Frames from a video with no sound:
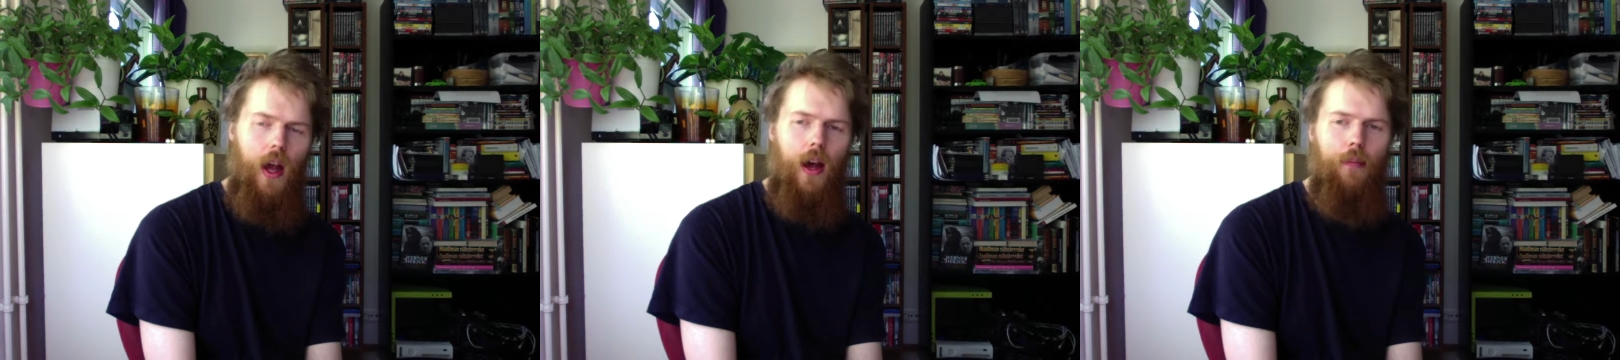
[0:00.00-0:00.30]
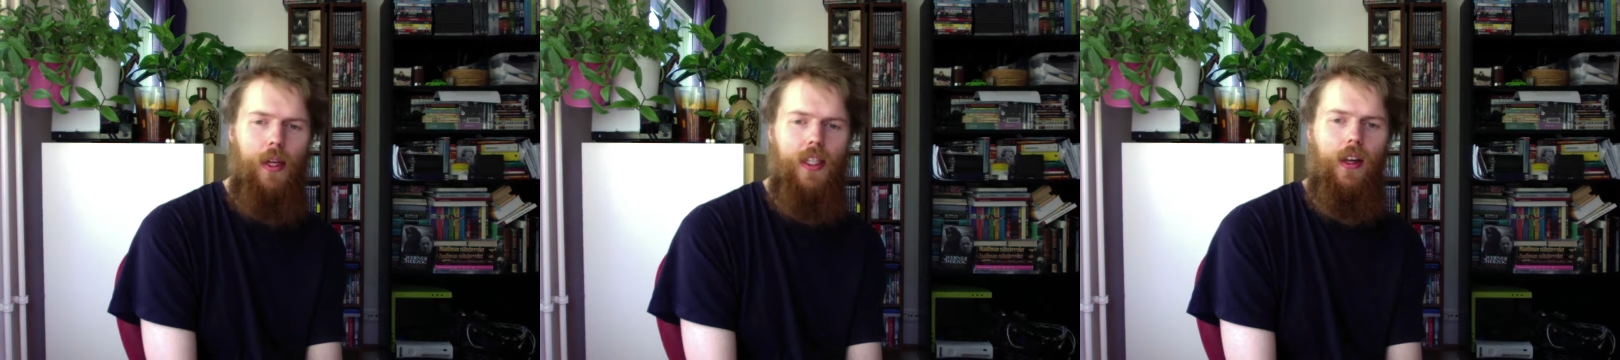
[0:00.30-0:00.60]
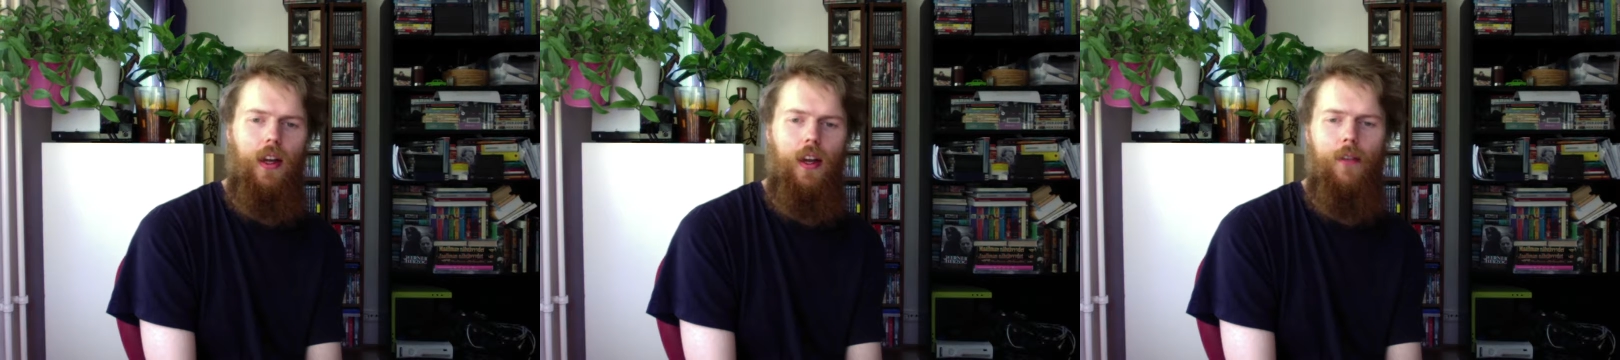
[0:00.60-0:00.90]
and
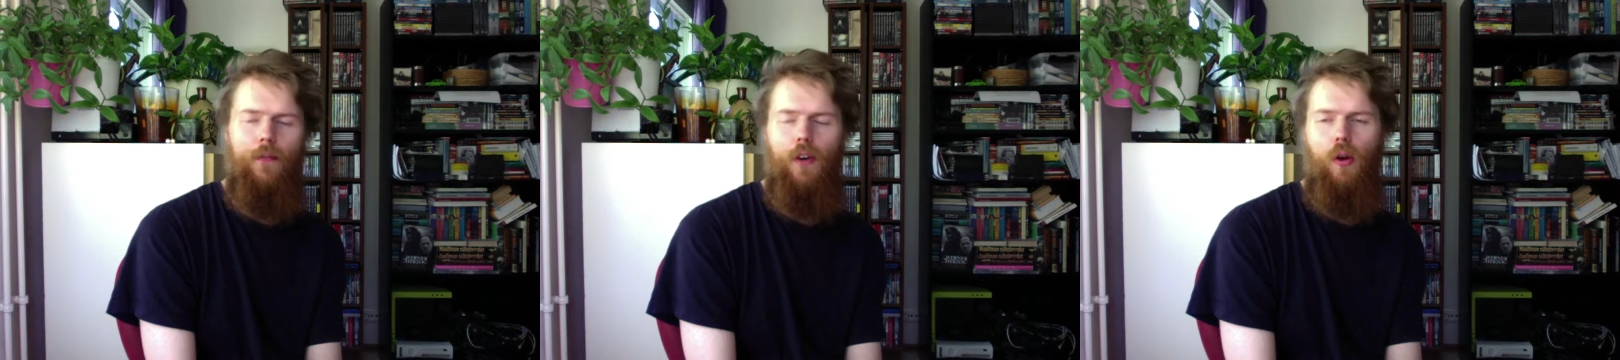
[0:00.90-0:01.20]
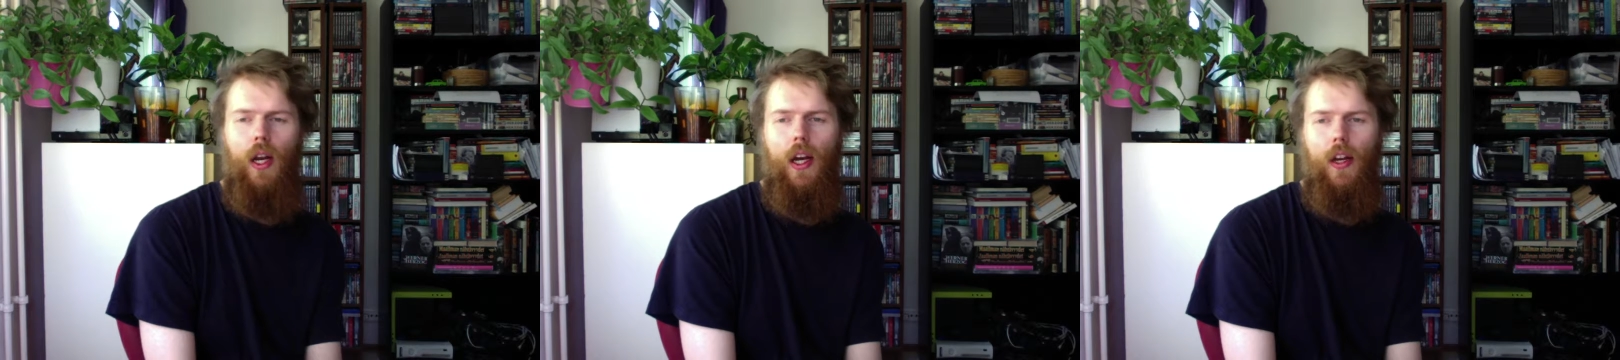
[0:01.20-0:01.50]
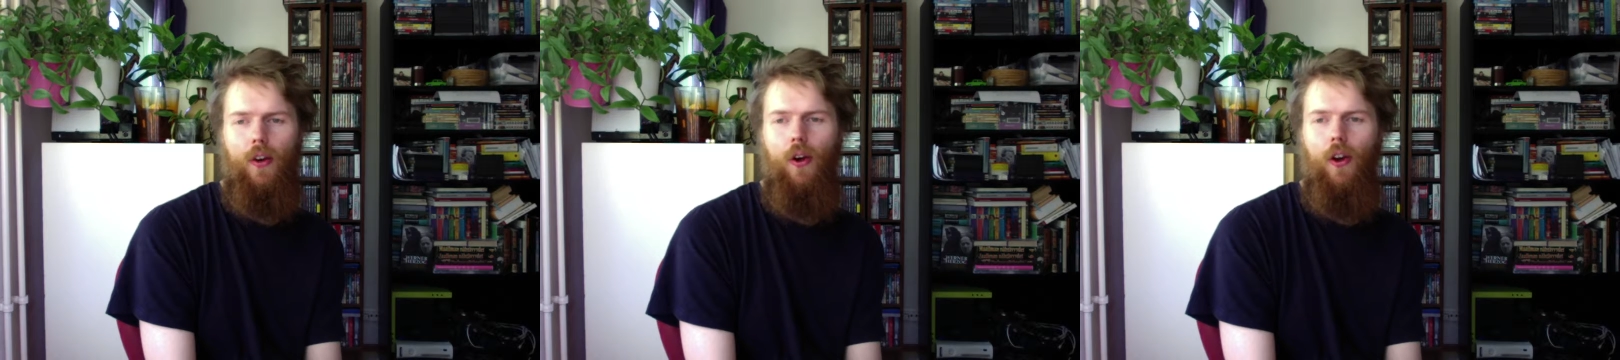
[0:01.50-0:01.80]
basically, if no one
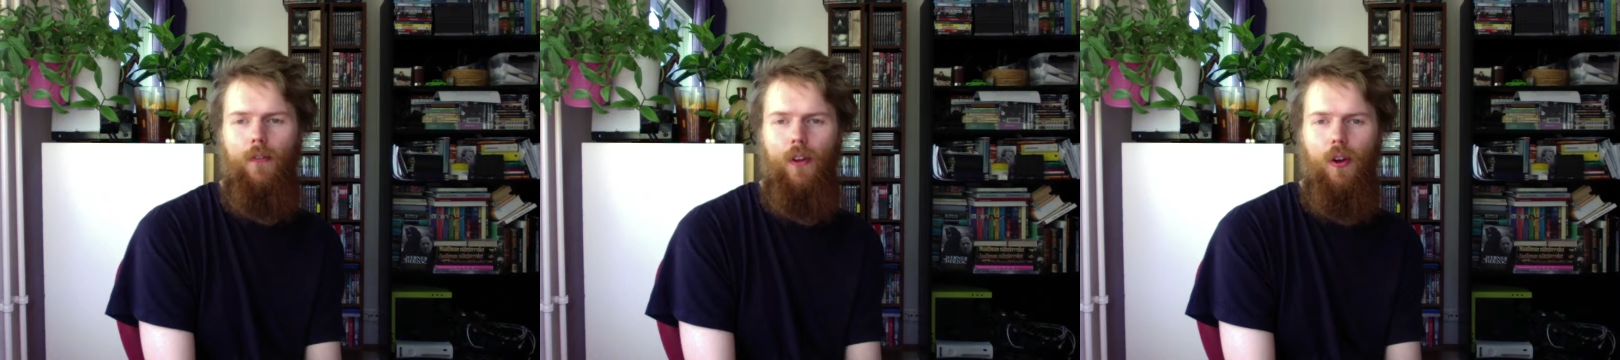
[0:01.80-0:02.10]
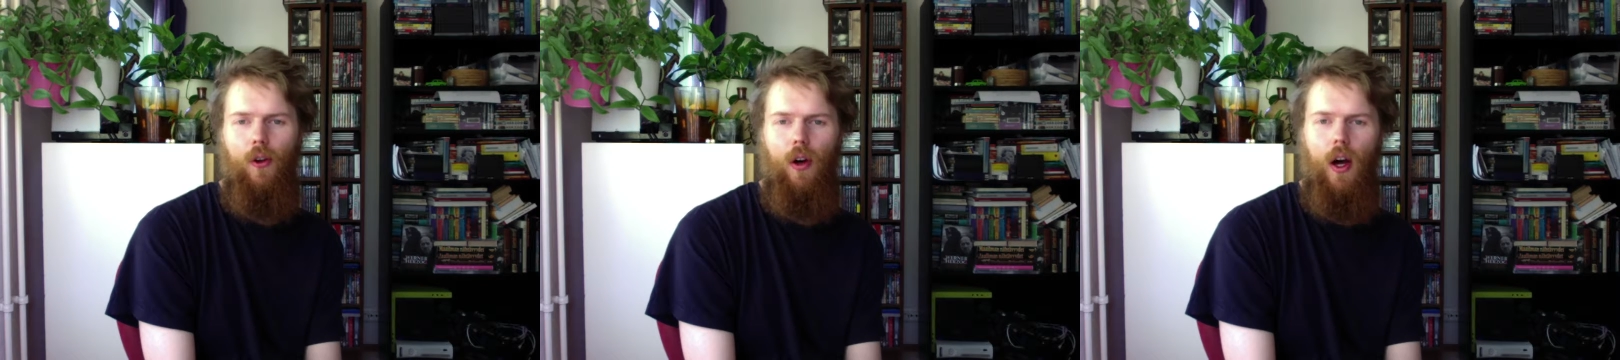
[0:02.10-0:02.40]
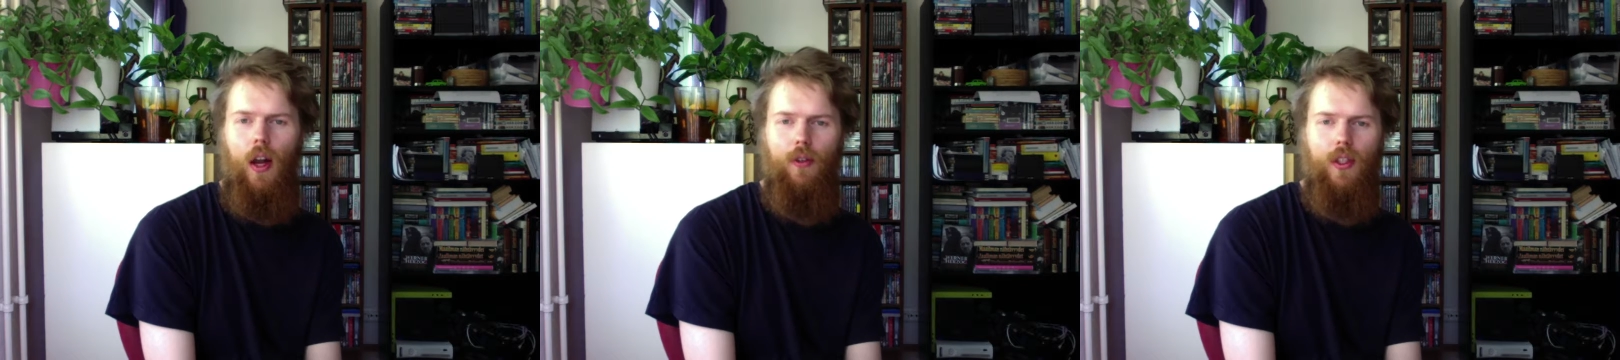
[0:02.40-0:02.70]
had heard of you,
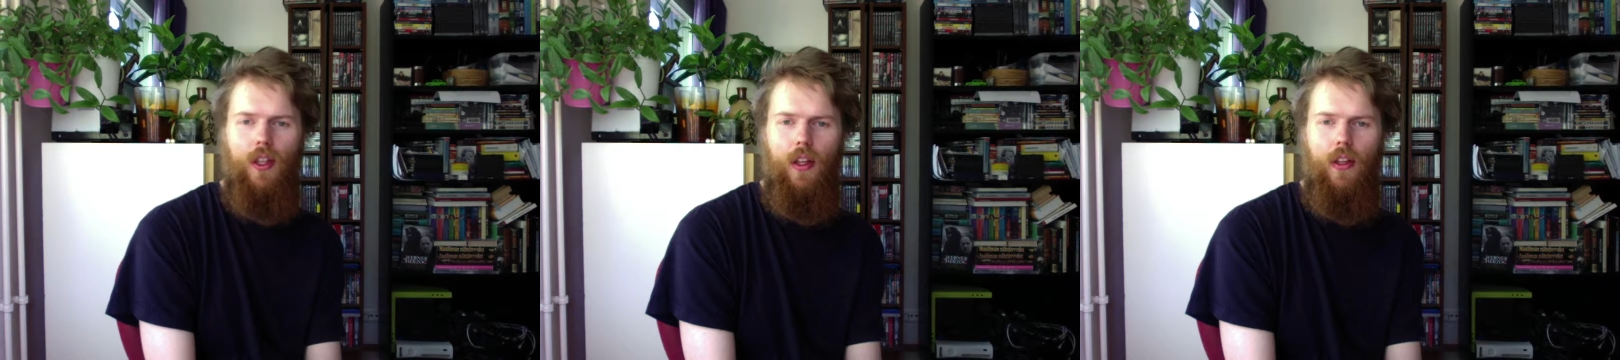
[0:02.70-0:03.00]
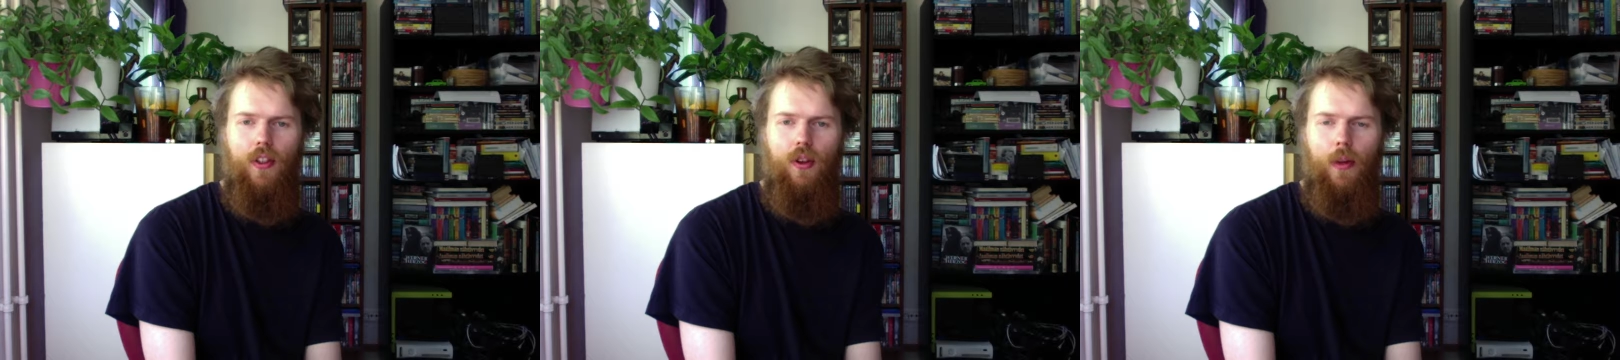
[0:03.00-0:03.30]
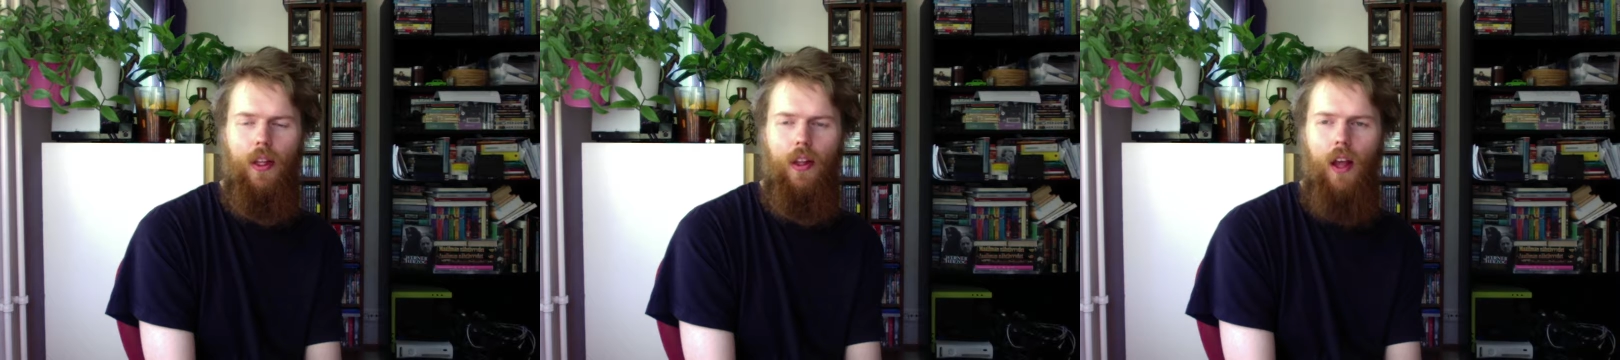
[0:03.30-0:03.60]
Hollywood started
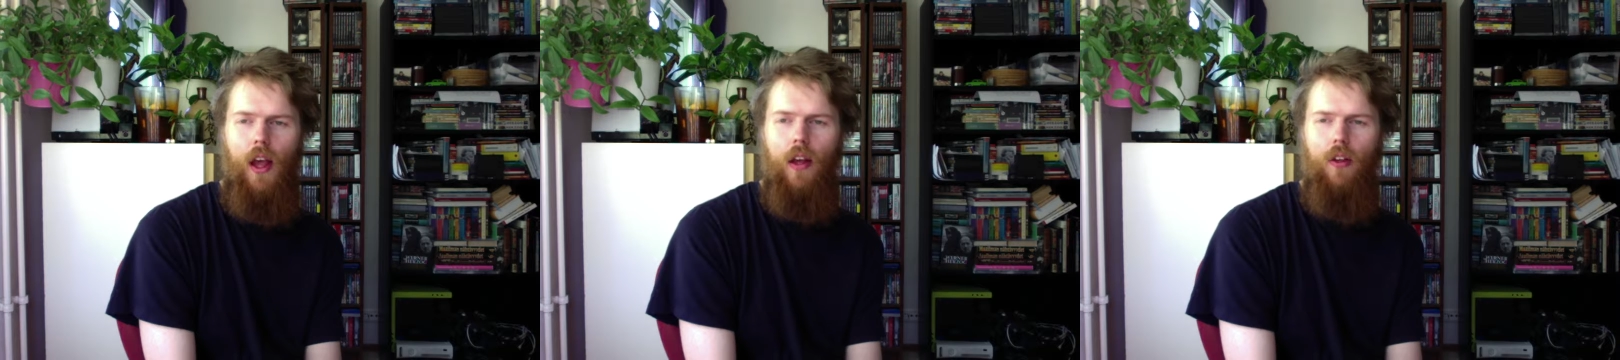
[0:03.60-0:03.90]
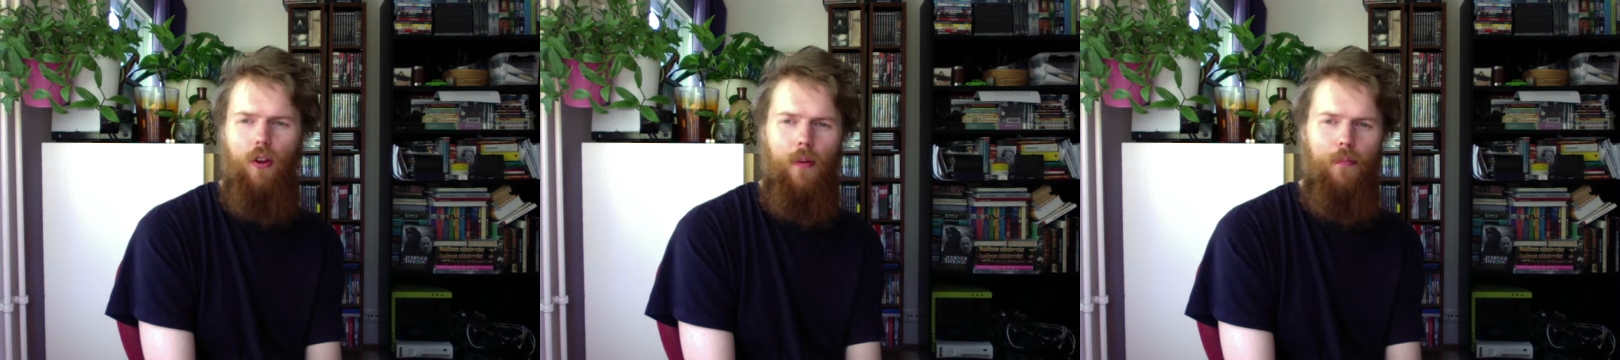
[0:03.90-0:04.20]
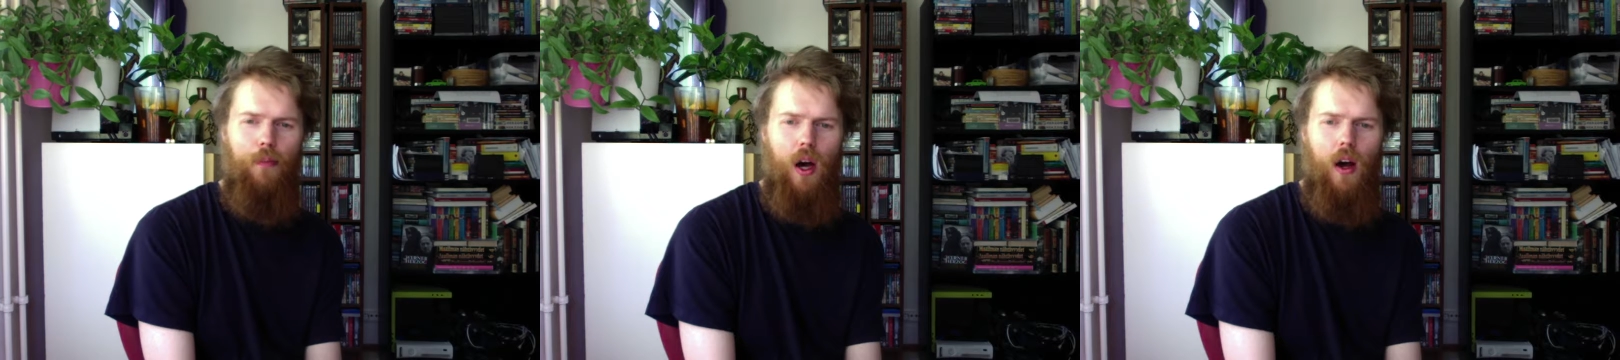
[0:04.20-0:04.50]
assuming that you're
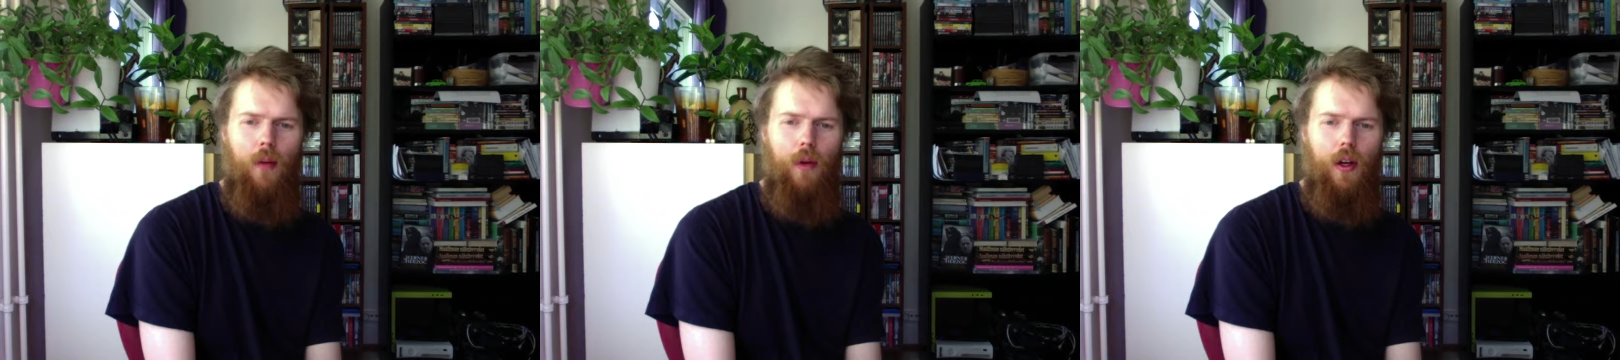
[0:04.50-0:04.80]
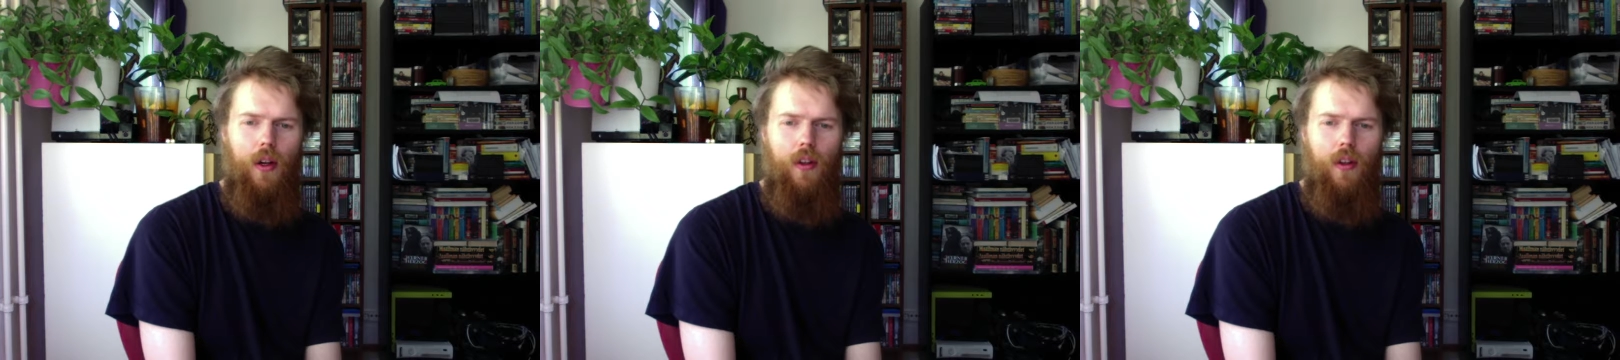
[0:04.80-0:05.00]
a bum,